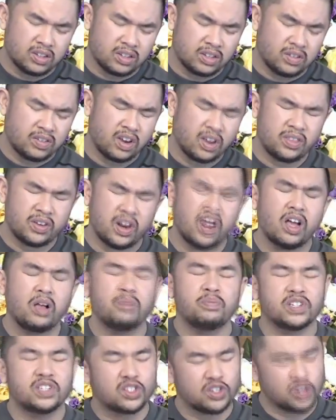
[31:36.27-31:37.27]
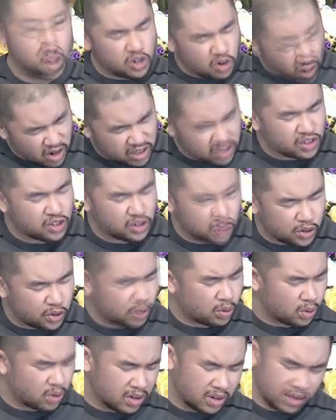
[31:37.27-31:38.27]
Father, help us to trust you
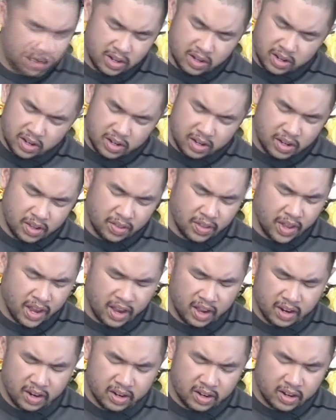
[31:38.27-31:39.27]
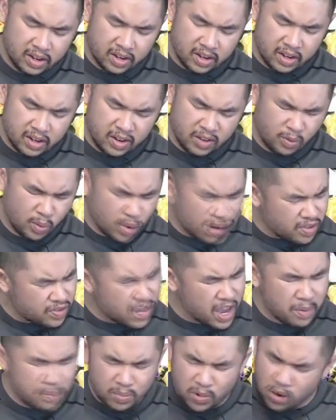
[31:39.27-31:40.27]
in that. If we're in
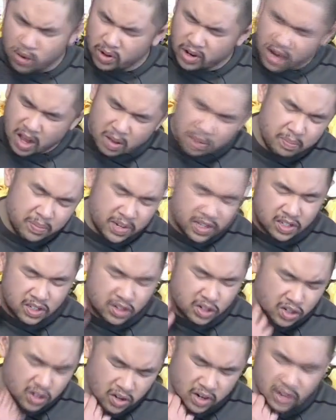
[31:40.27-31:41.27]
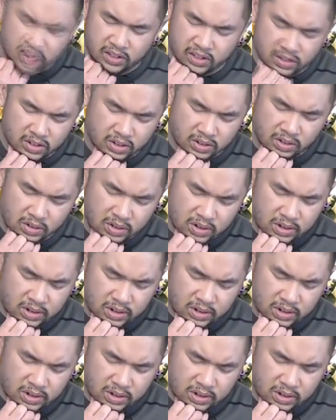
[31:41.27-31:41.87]
that boat, help us to trust you.